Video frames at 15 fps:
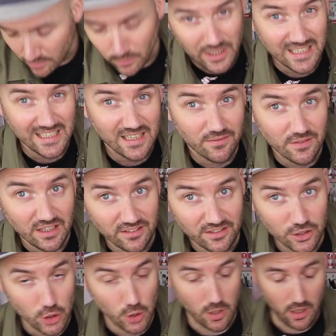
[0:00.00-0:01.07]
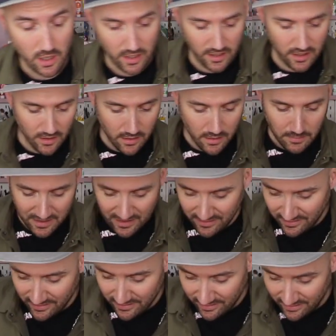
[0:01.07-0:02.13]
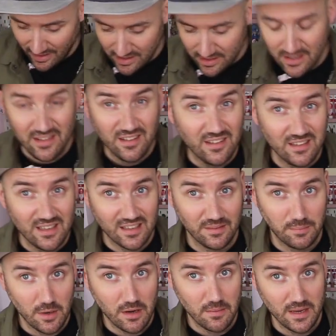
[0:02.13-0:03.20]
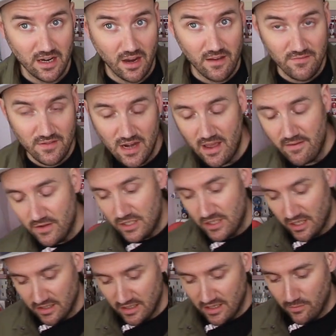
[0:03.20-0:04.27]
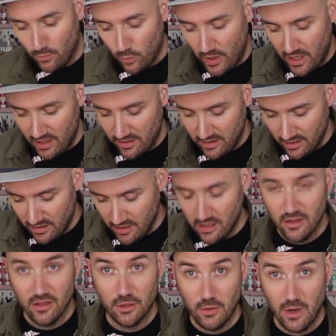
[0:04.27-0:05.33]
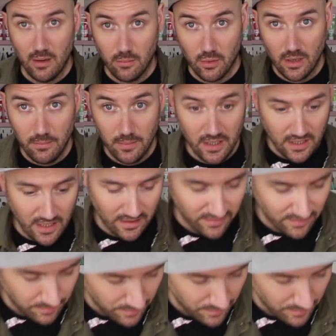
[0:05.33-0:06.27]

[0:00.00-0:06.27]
I'm gonna give these a try. Because as I say, this is an experiment. I've never done it with the cranberry and pecans